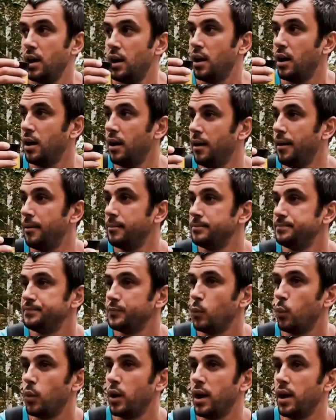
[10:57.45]
Um,
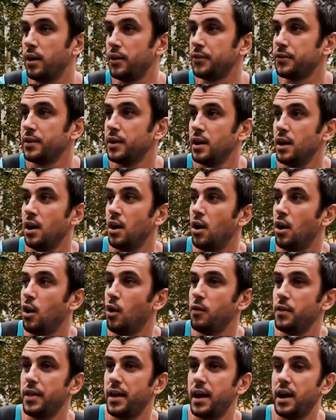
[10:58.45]
what else?
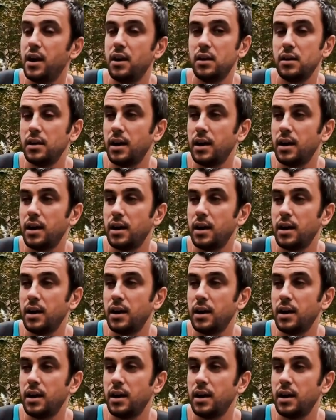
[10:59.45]
Over there,